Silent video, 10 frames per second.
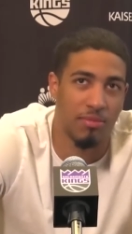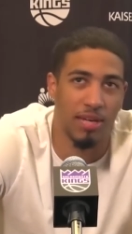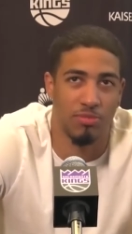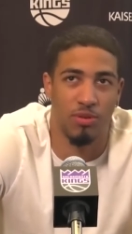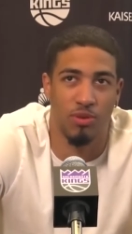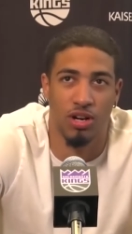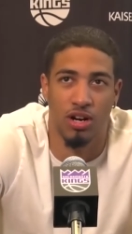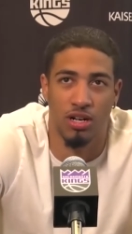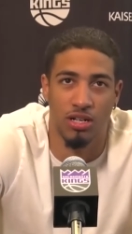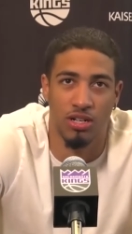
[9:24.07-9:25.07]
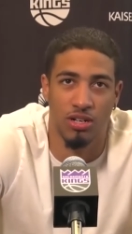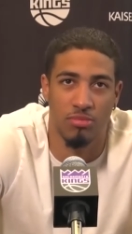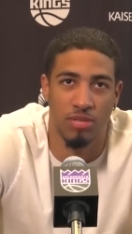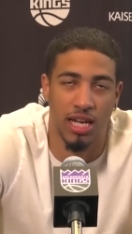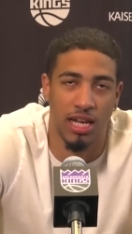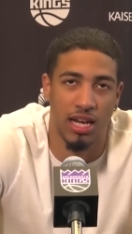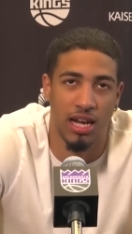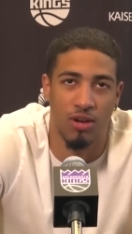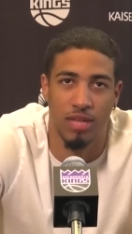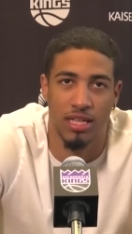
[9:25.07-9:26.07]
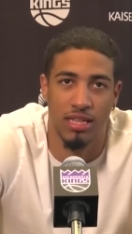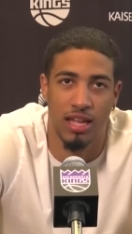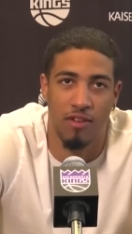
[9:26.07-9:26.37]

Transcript: it makes me work harder you know what i'm saying and i hope that